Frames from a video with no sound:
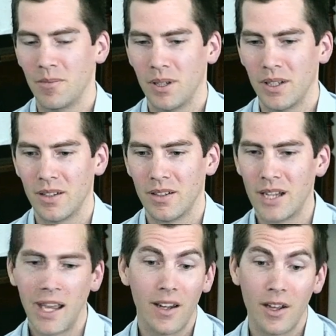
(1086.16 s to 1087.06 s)

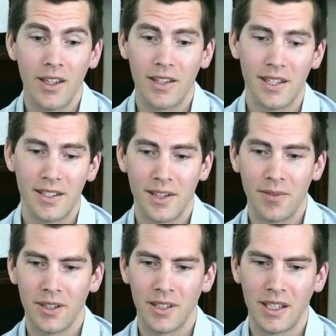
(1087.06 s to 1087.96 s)
There's
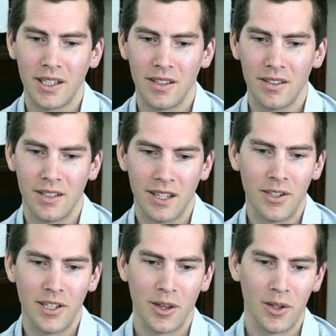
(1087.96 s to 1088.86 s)
definitely
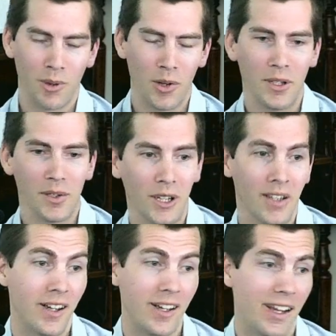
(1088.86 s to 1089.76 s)
those moments where
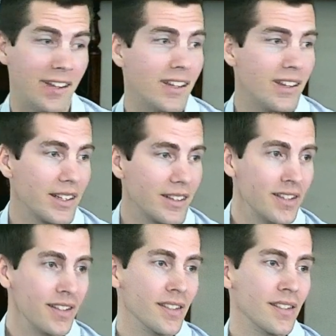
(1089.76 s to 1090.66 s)
you're like, okay,
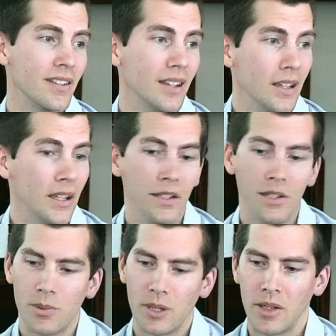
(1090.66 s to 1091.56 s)
this
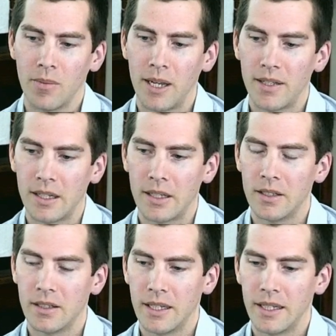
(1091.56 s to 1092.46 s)
is pretty amazing.
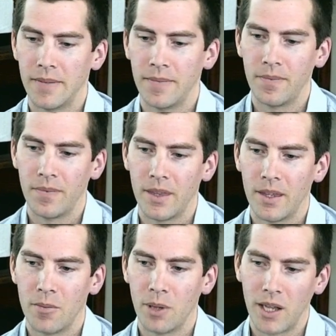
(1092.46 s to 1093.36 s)

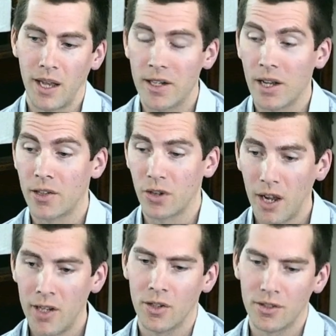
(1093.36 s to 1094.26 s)
I
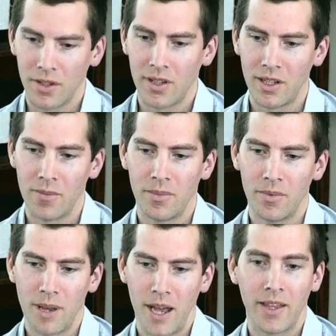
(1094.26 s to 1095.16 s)
try not to think
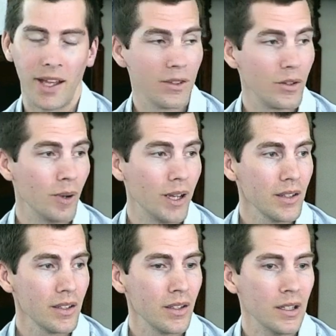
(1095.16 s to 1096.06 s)
about that too
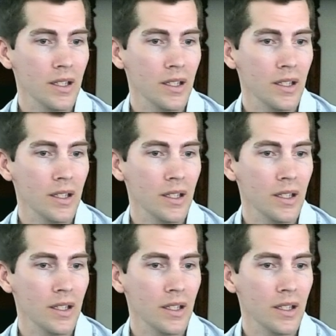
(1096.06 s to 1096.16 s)
much